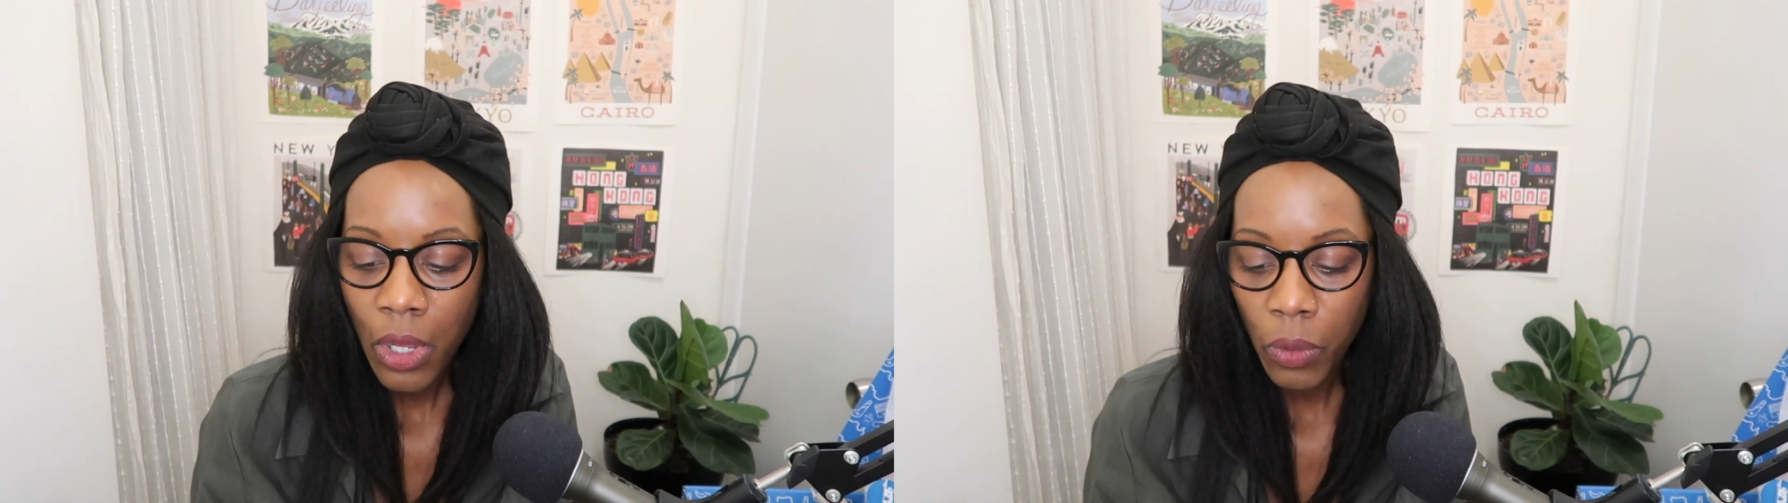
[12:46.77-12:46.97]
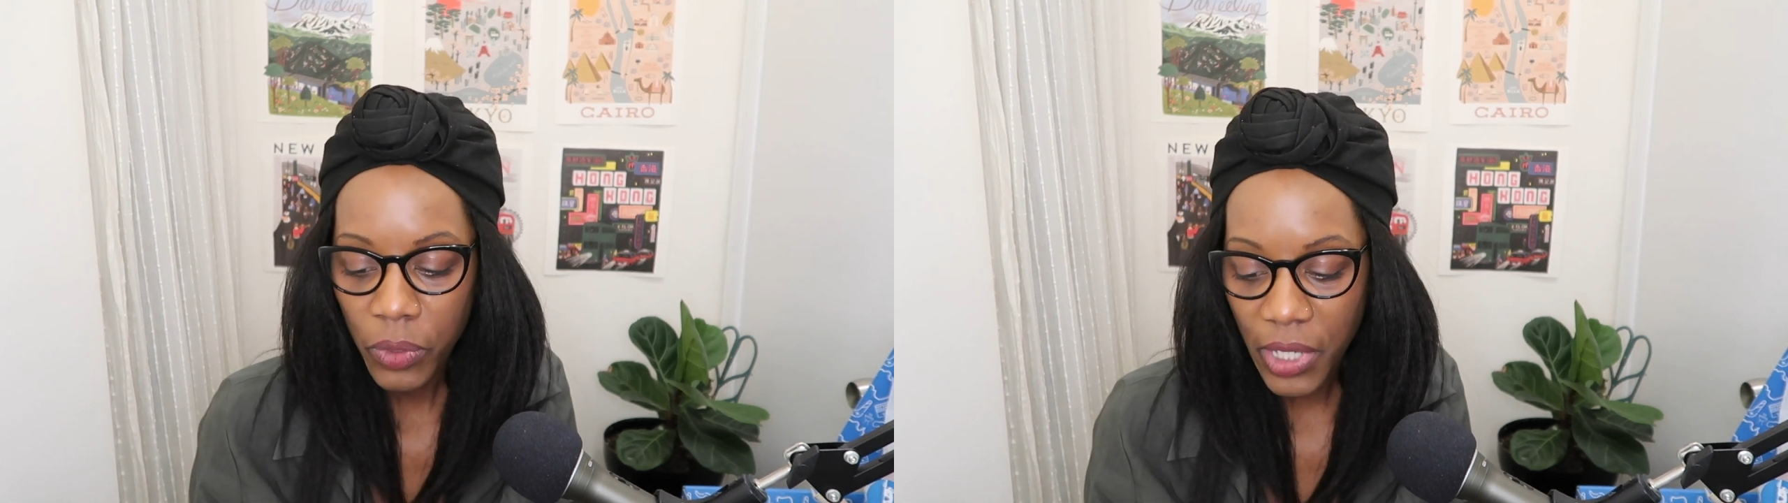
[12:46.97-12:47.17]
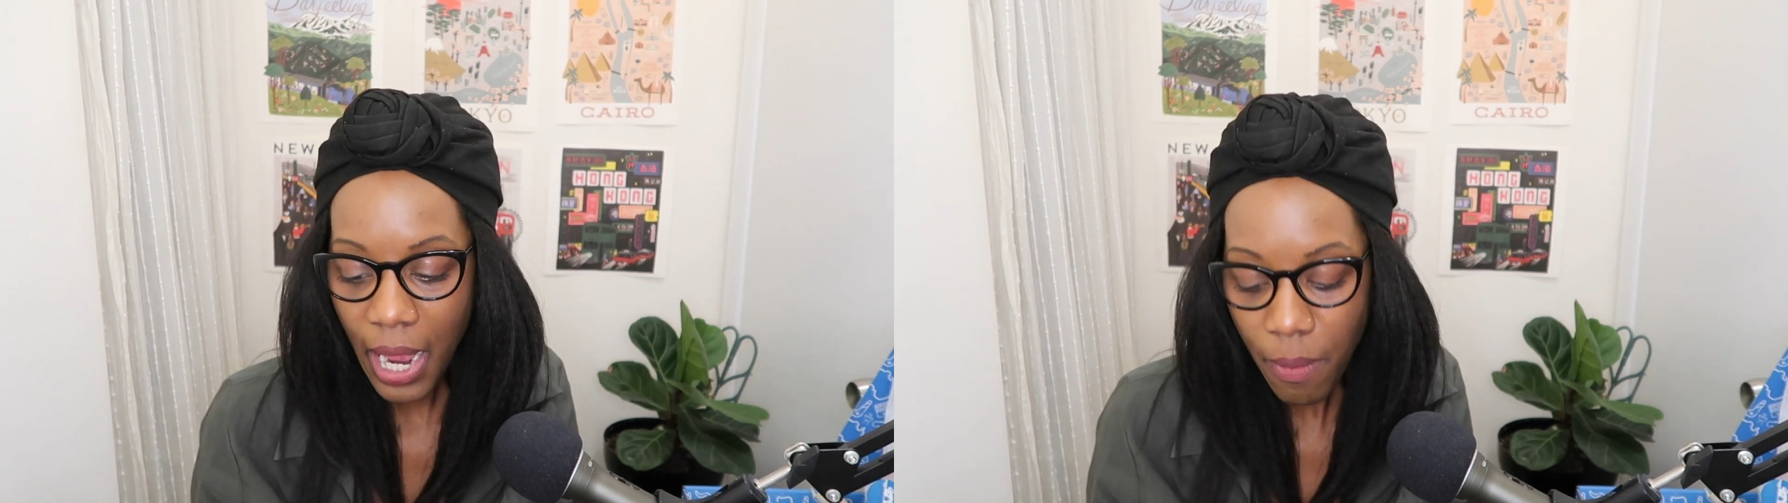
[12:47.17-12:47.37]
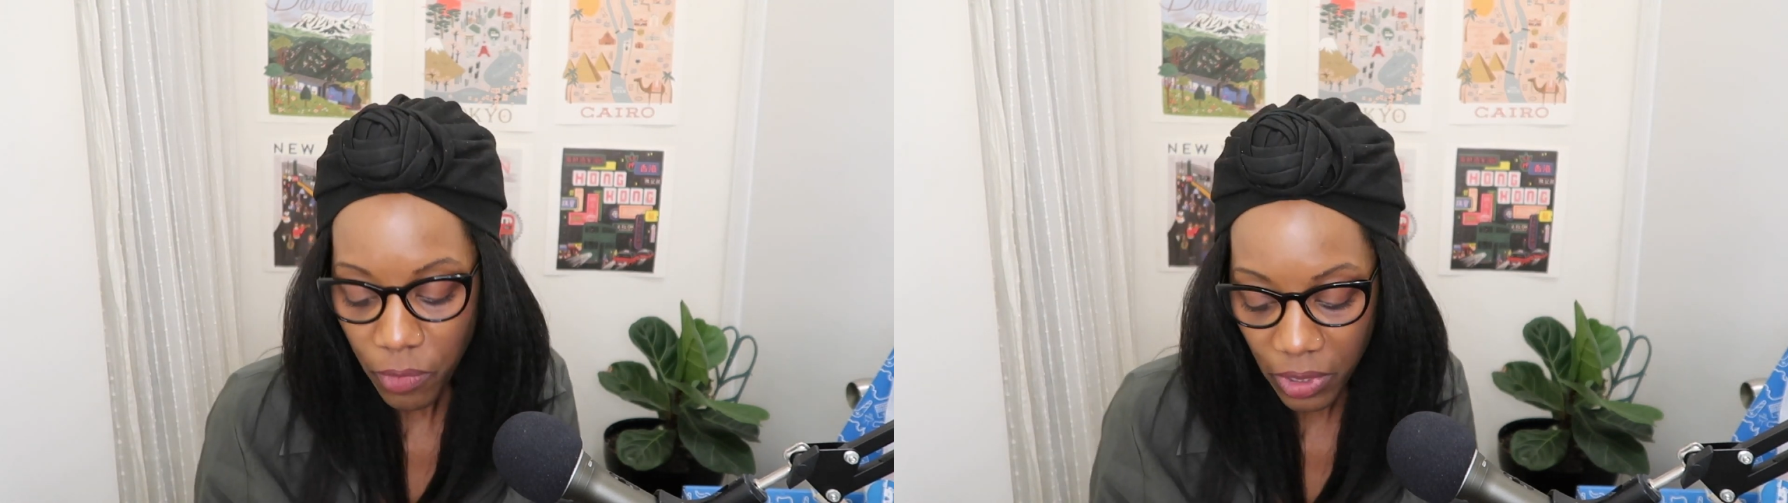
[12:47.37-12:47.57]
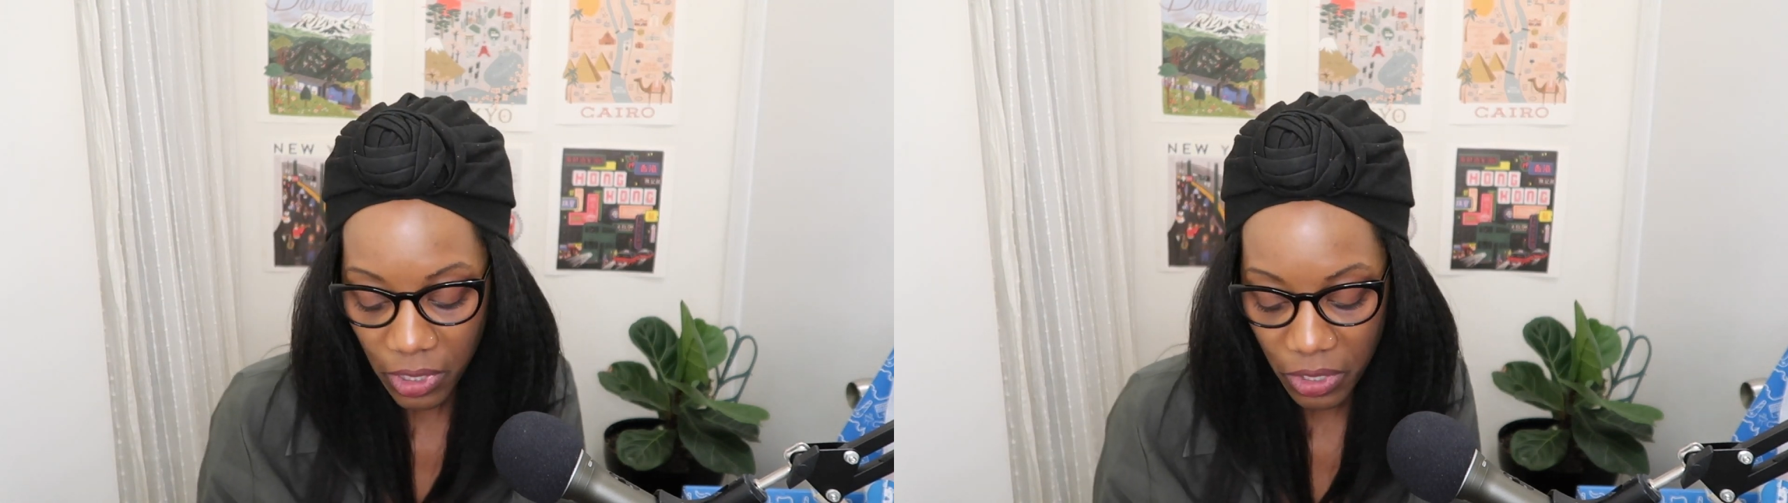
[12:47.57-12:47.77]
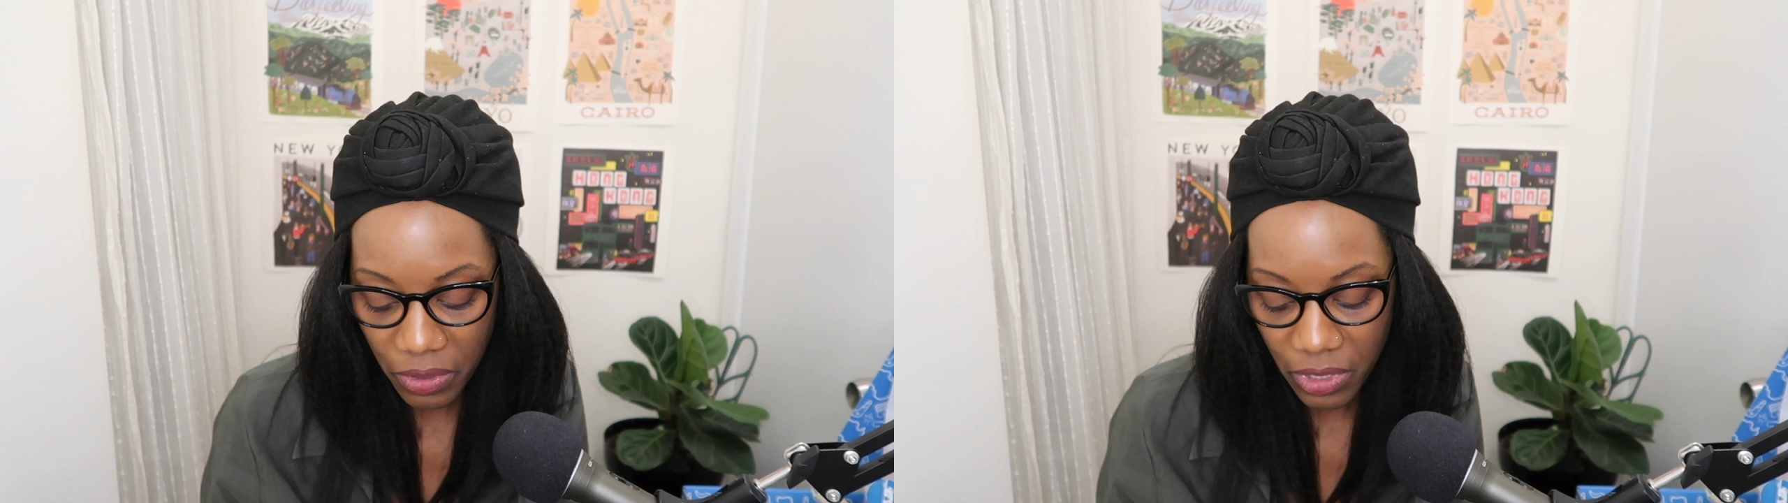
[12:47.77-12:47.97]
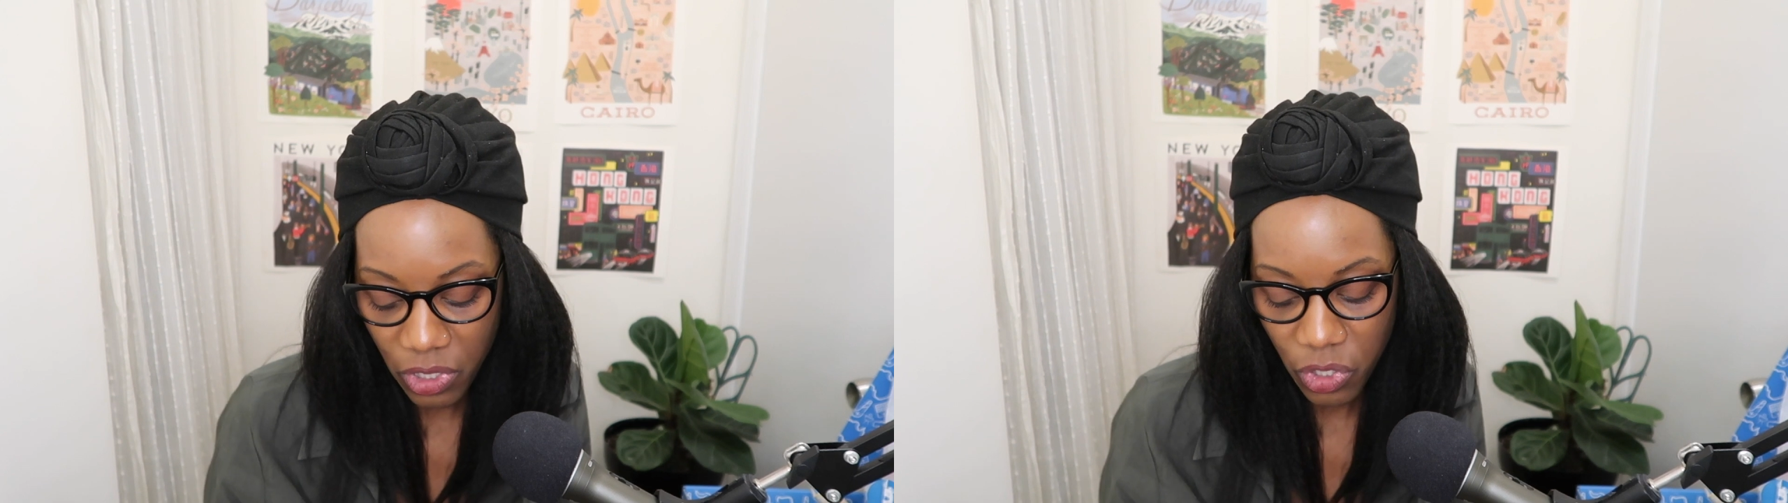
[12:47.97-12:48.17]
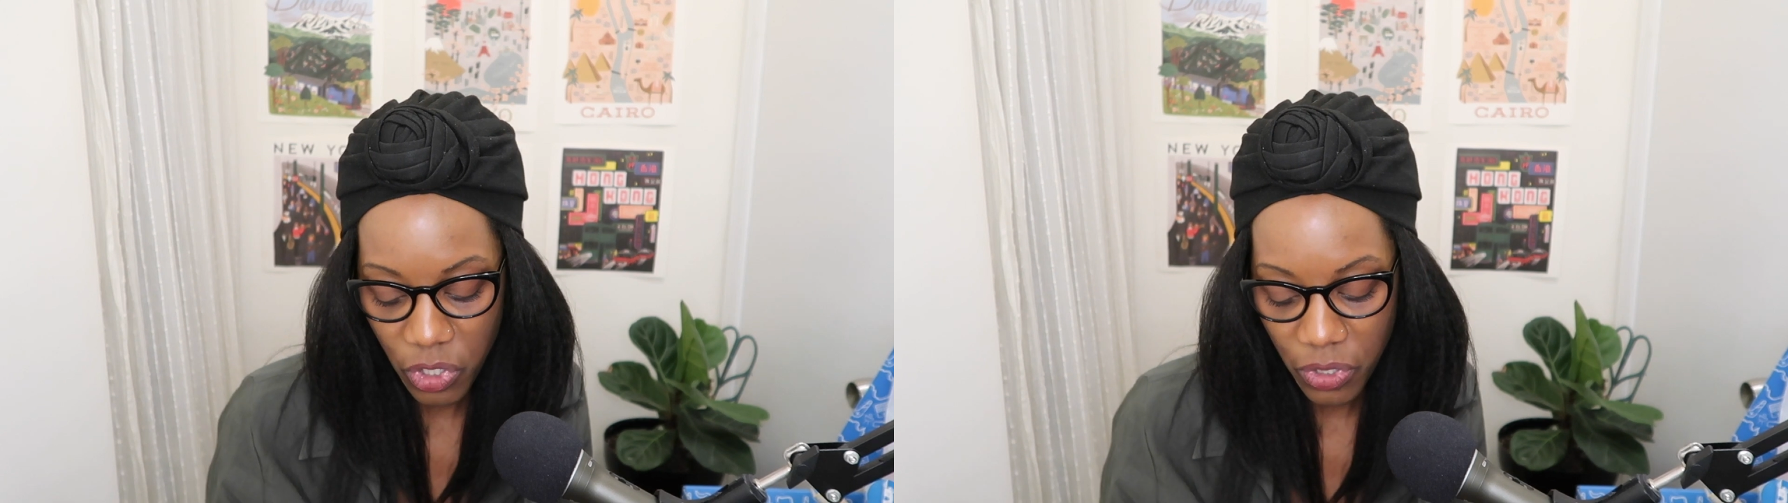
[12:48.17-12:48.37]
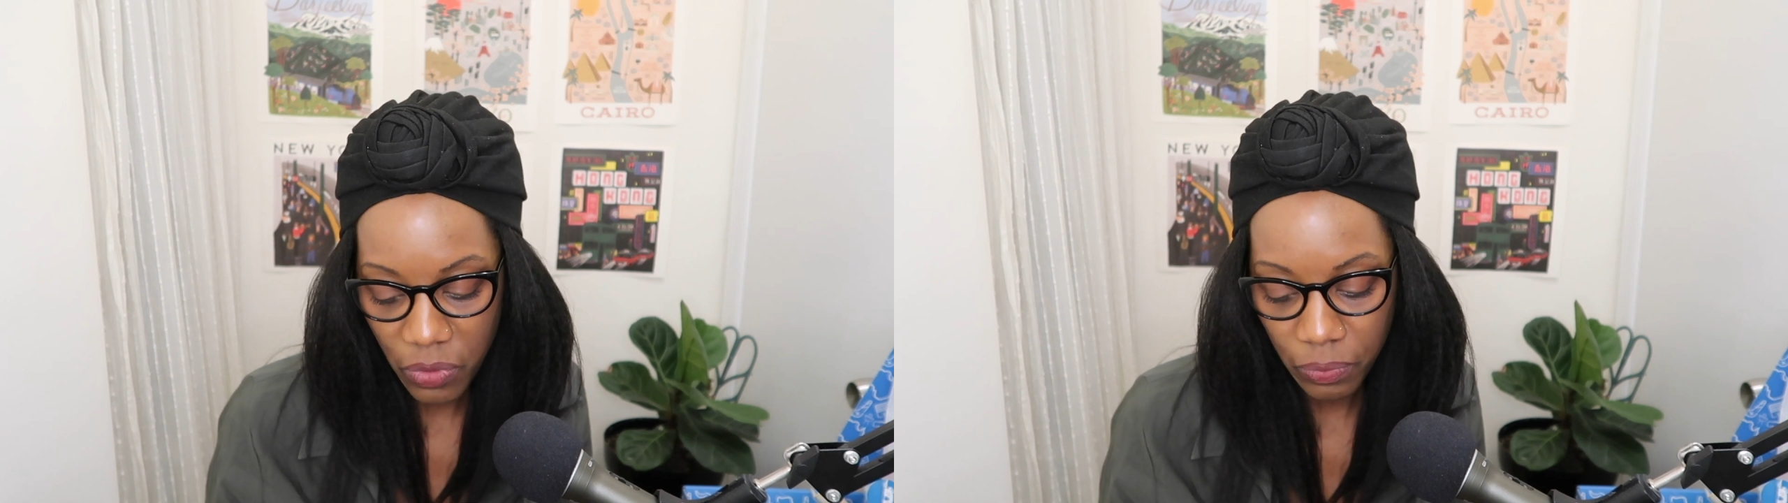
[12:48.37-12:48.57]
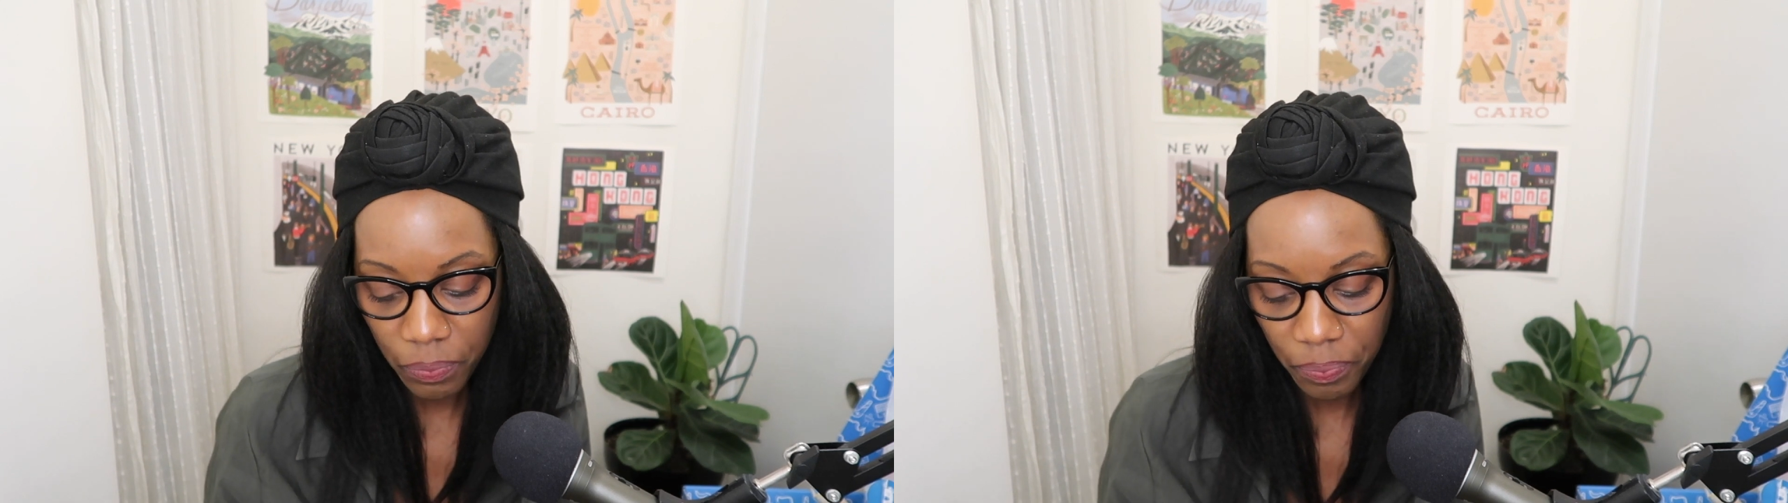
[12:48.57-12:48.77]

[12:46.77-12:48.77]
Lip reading: which I'm really curious to know,